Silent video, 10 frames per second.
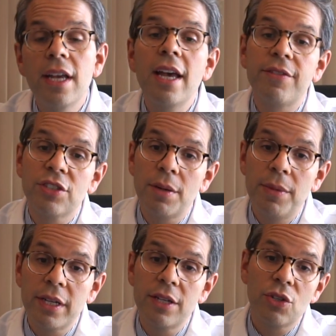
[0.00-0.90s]
If
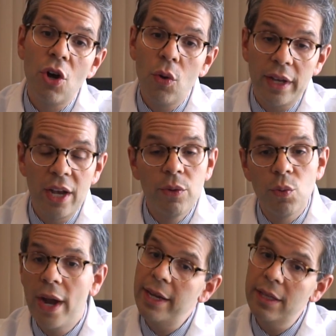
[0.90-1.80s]
somebody is okay with
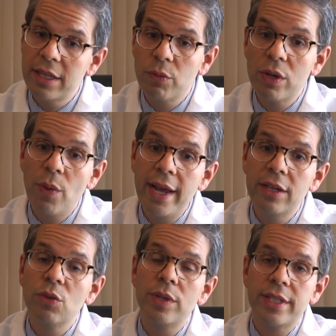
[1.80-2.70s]
waiting, then we
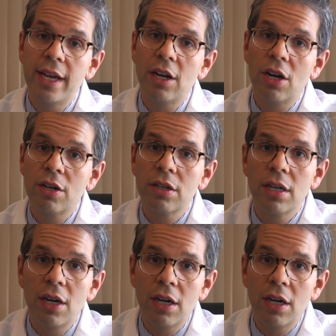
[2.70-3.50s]
wait. We take our